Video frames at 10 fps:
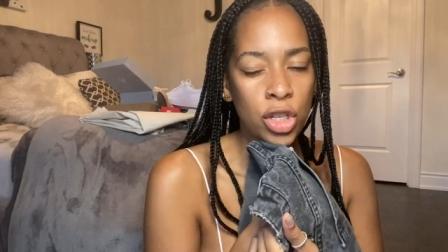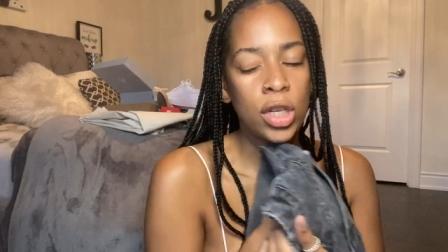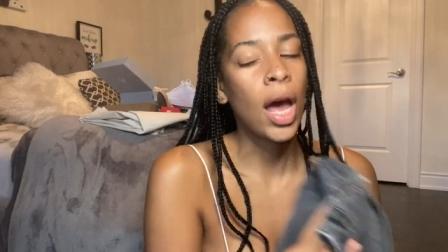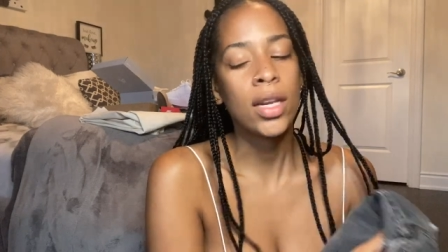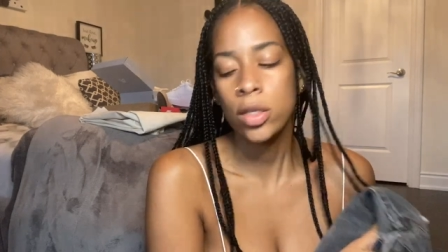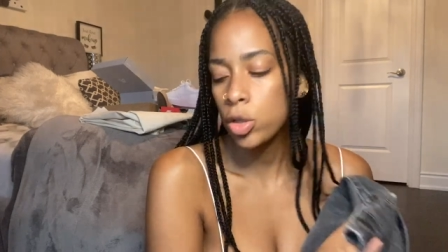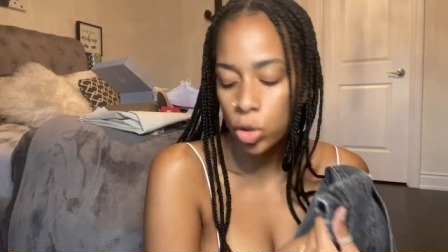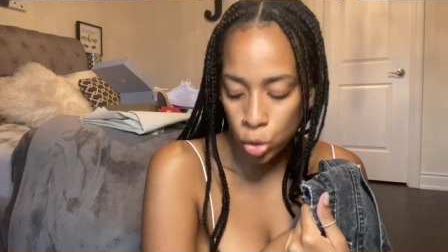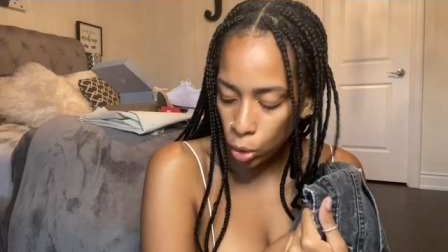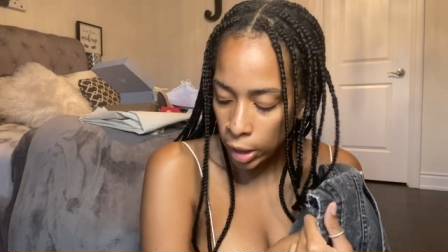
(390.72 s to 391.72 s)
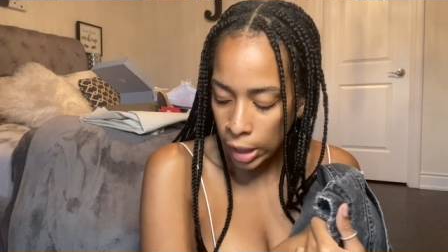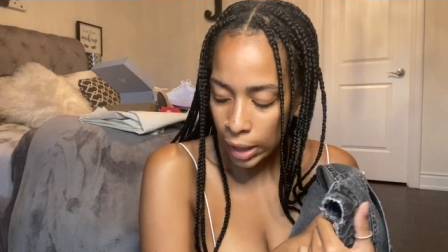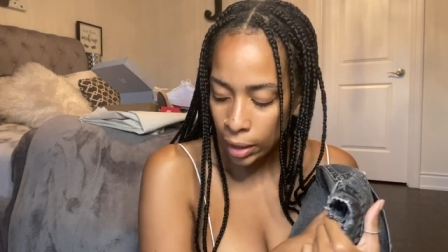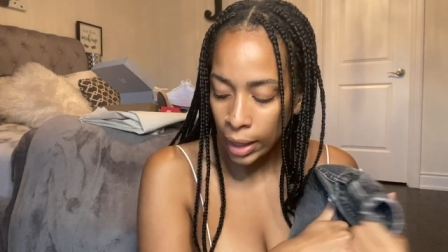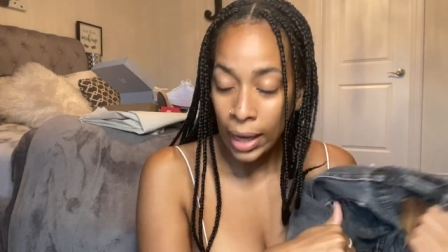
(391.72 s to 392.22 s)
She has this
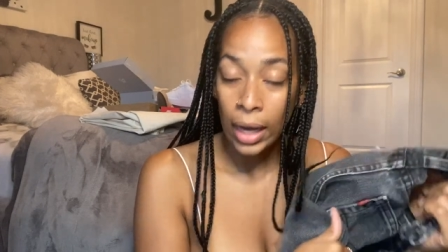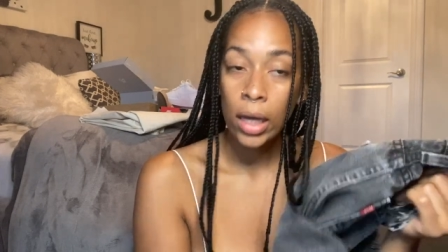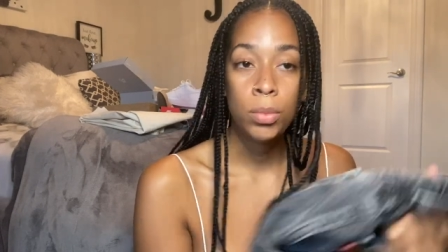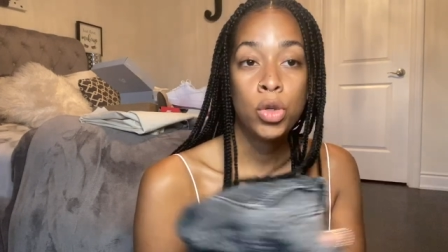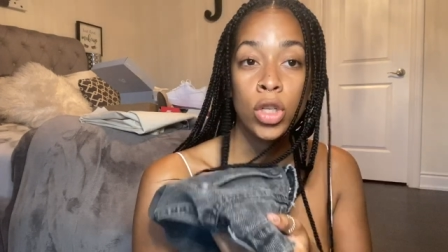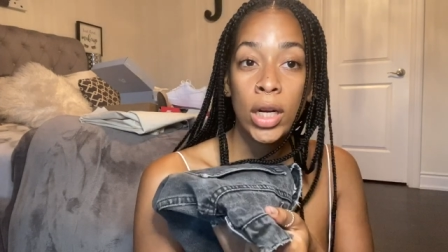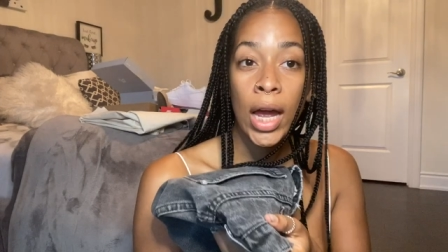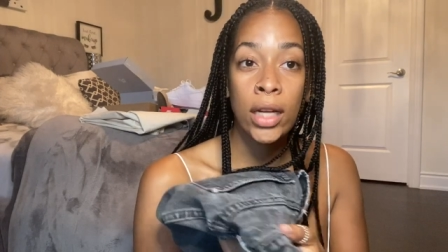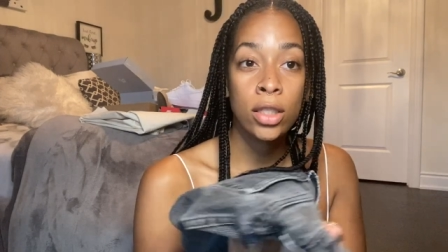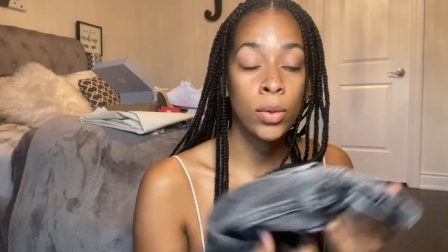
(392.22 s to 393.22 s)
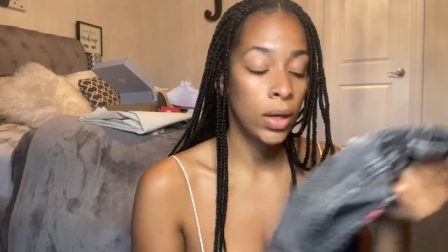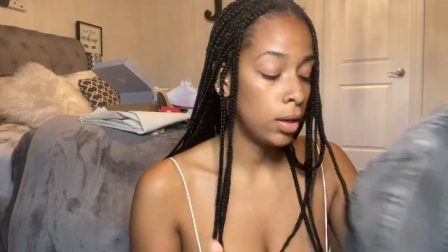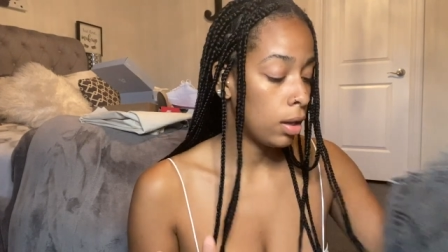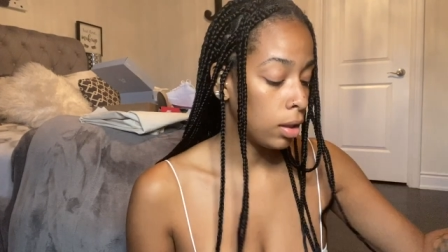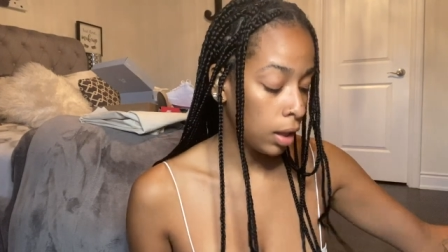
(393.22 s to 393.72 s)
story. I'm just gonna add to it.
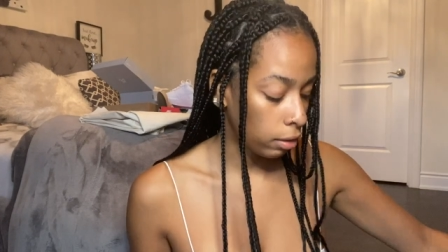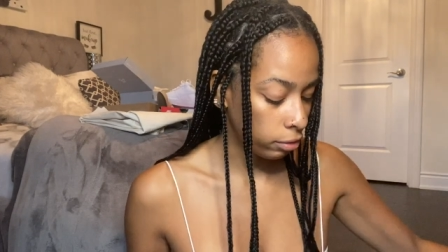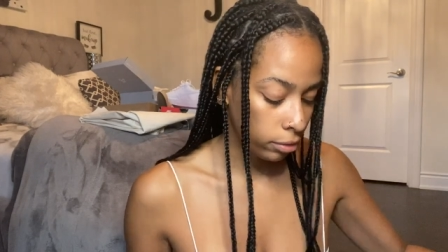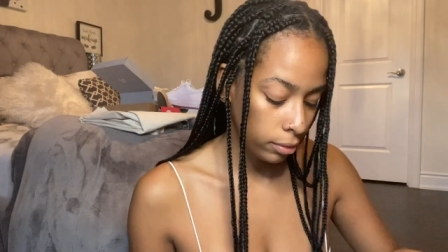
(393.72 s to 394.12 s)
Love.